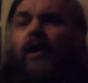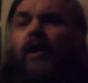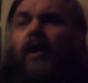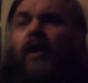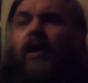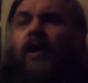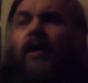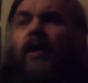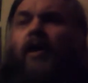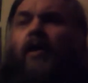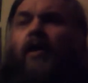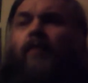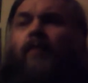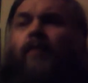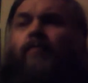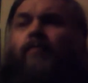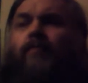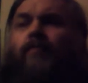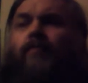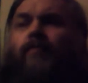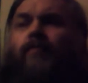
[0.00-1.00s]

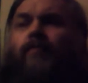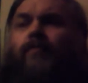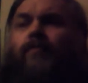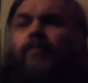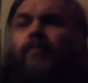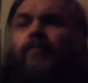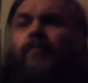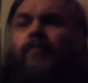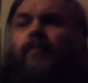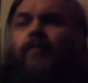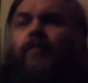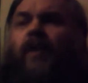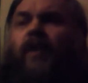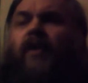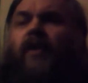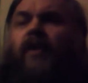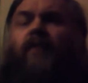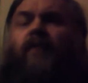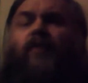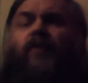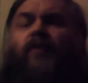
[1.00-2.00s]
I
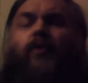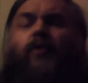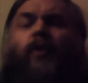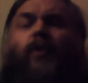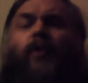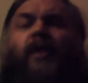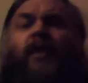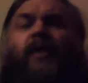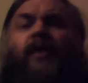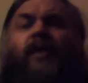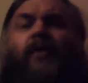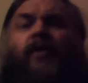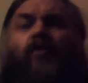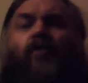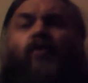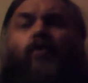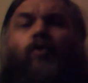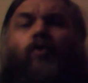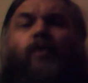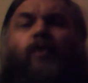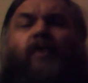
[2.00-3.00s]
don't think you really need it
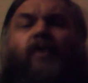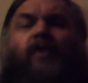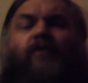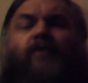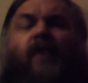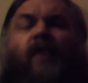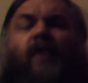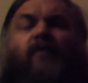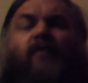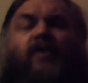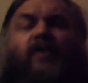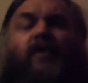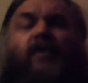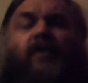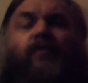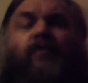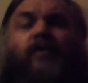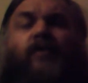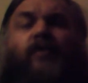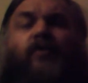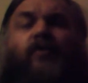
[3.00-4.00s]
all, but you find the
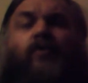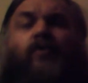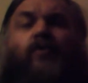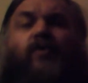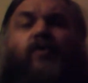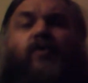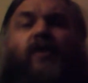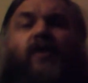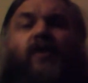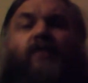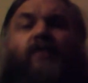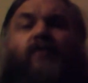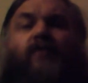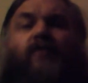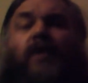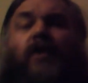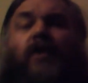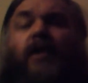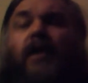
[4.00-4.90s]
stuff which is your stuff